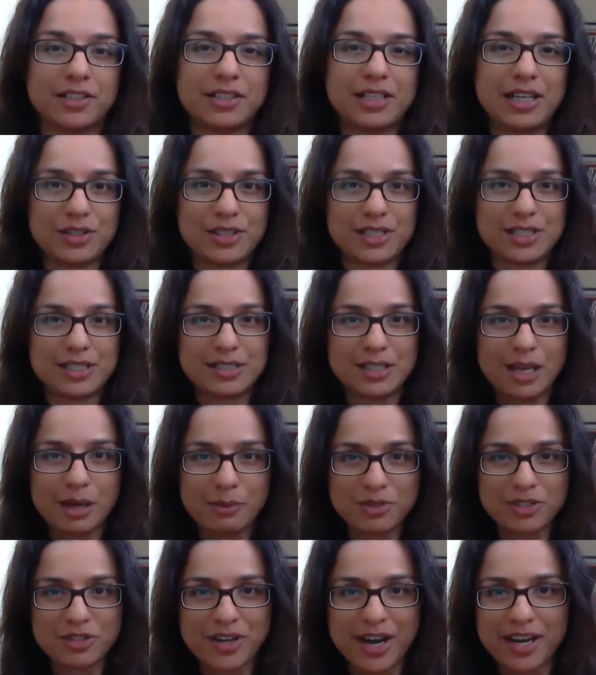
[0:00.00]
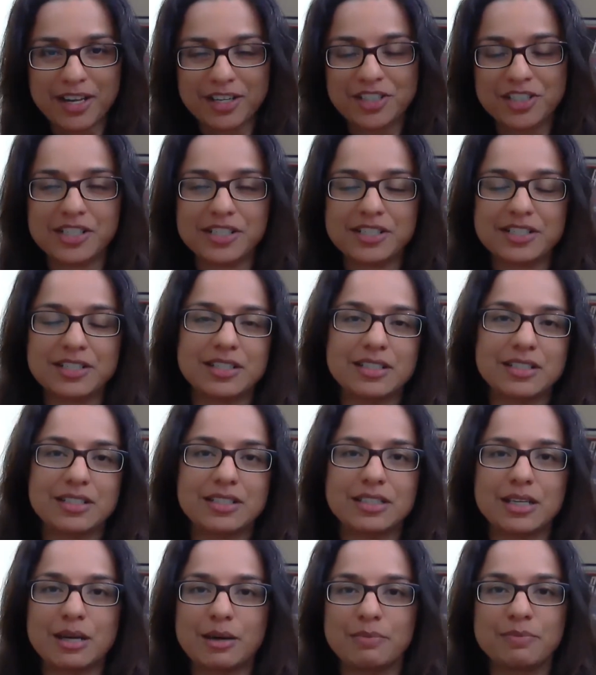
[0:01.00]
Now, some strategists and
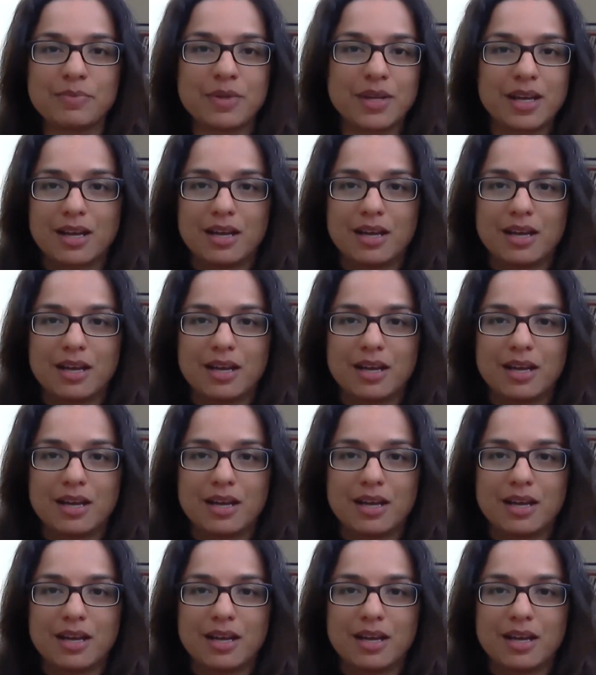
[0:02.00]
some